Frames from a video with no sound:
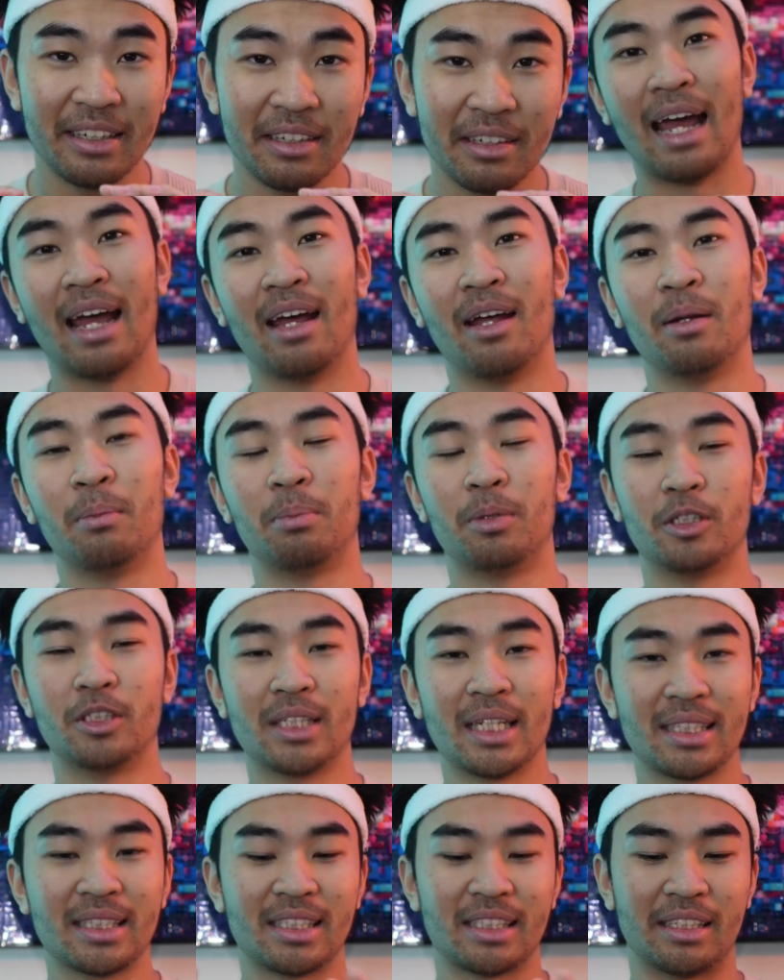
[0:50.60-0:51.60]
and
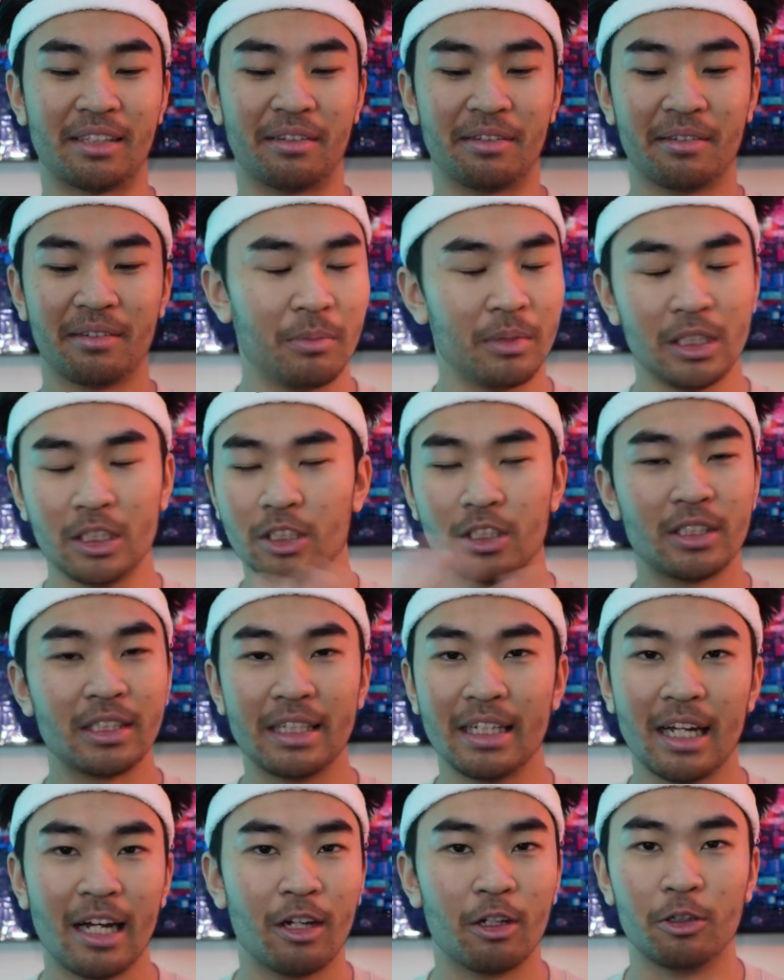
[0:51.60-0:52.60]
protection. You'll
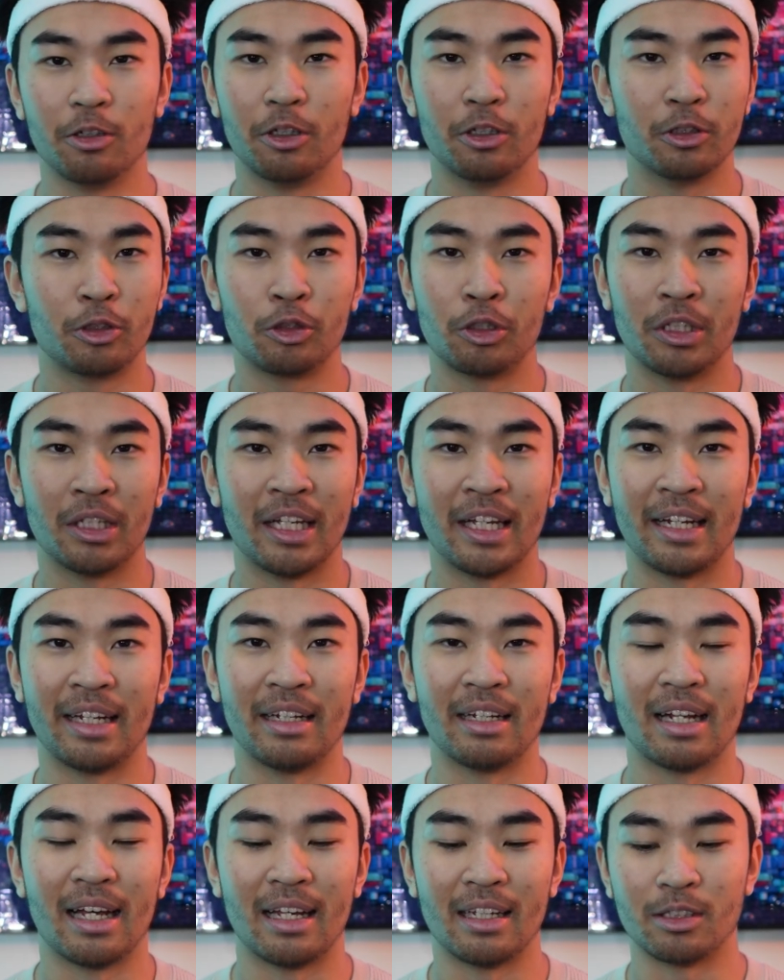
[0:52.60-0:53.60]
see how those
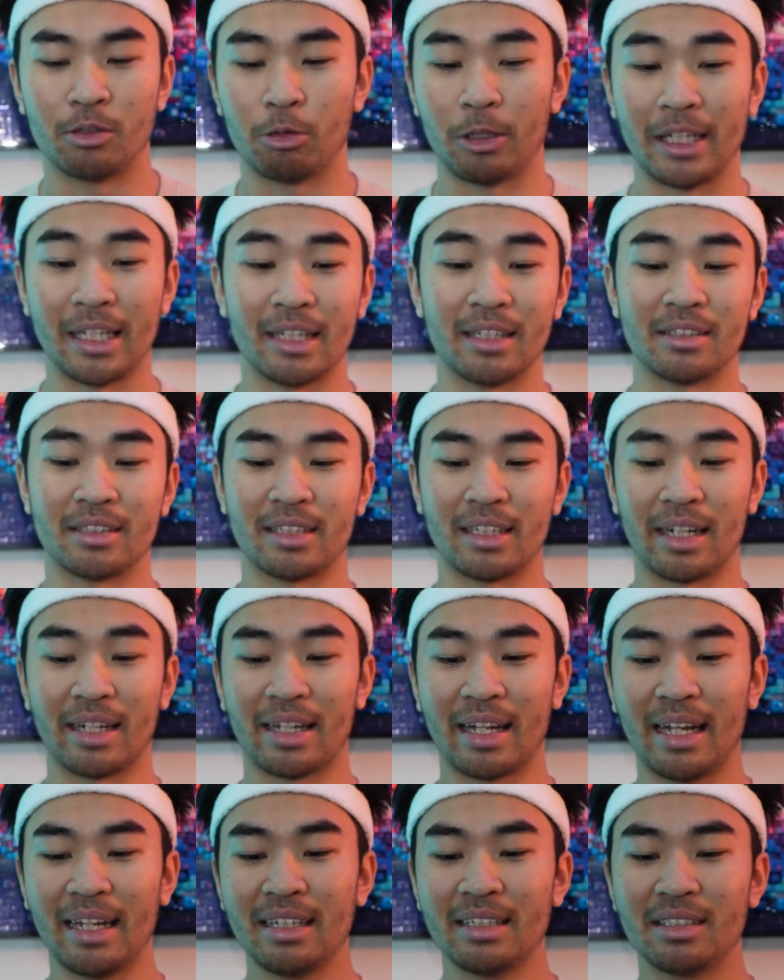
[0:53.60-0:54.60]
relate as we get into the
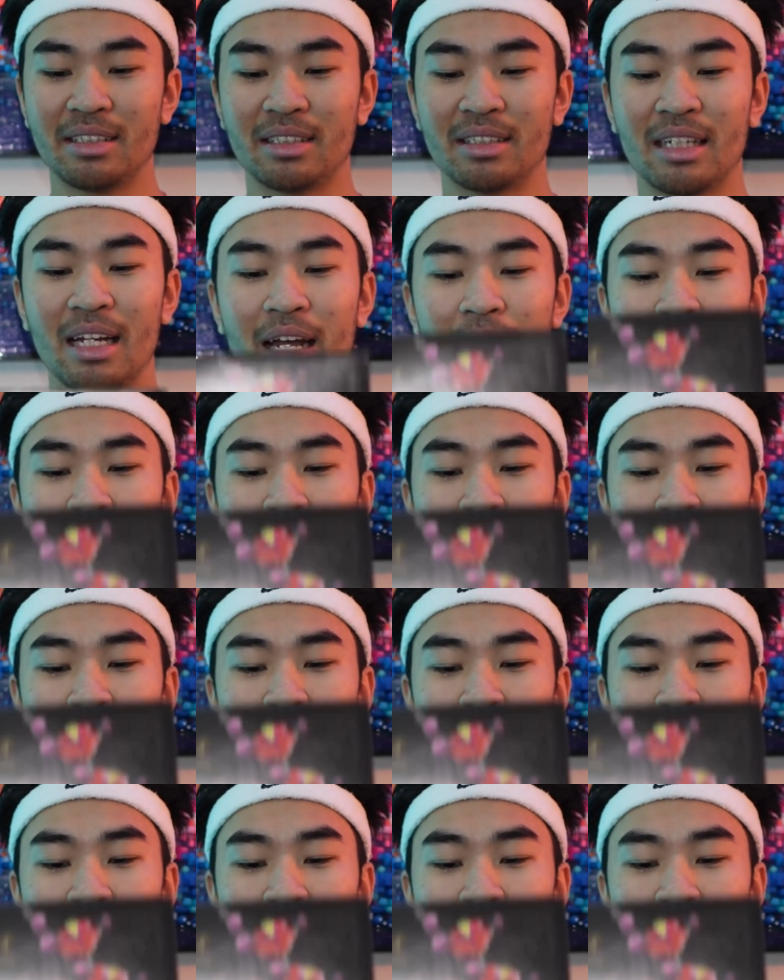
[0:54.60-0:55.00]
case,